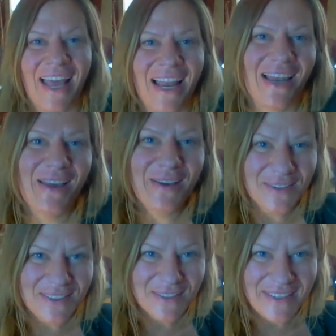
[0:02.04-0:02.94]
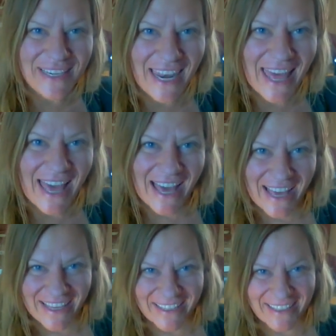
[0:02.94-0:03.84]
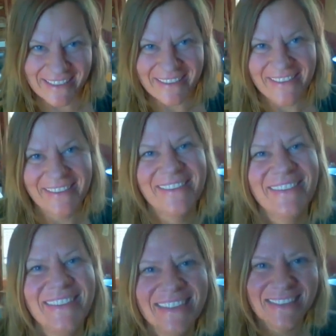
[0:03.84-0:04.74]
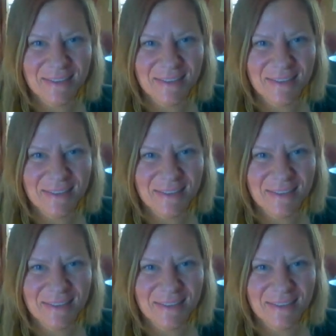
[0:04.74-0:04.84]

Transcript: Hello, sweet loves!